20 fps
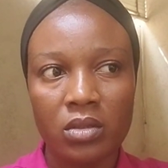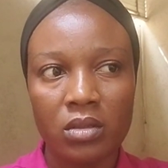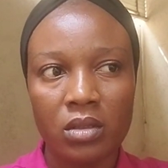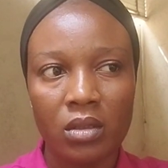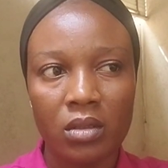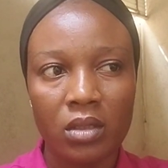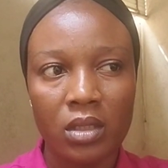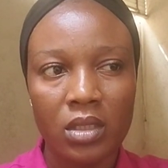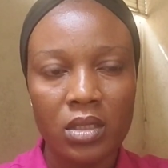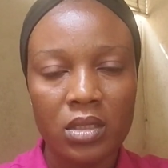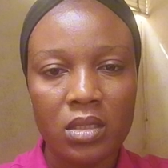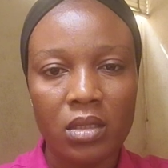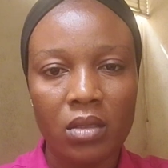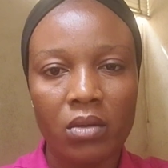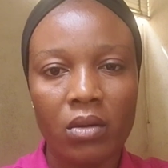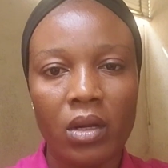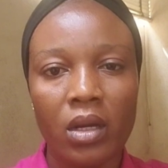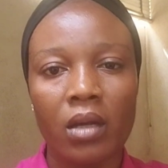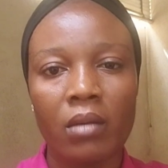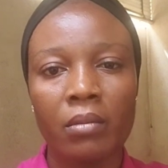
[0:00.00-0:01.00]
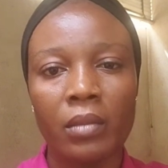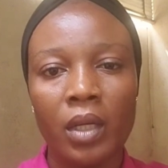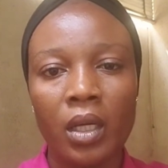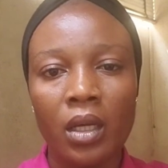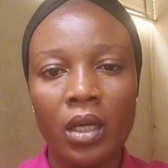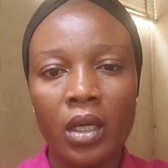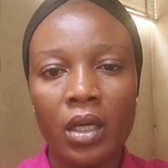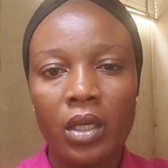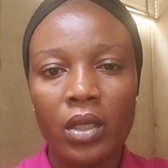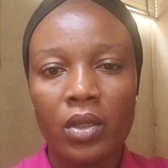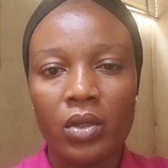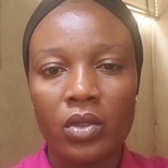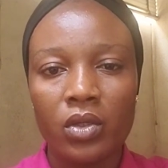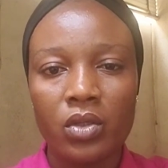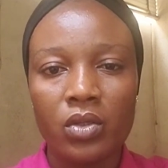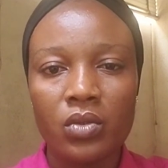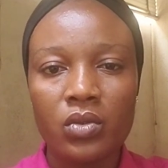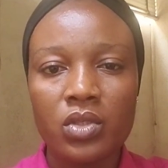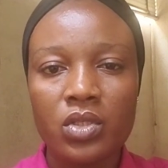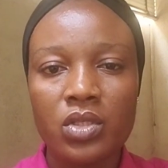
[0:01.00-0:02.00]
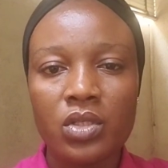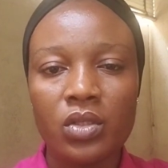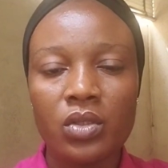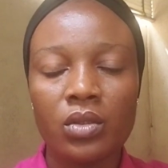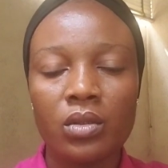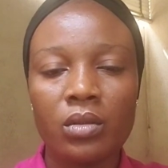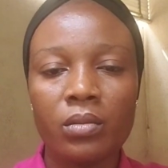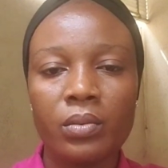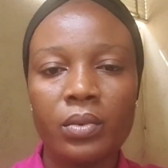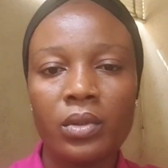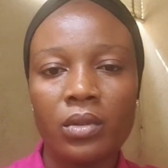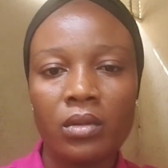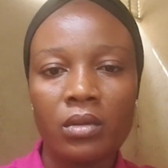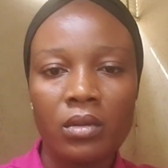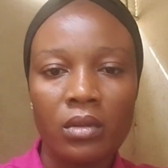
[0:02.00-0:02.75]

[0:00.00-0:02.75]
Instagram, your YouTube,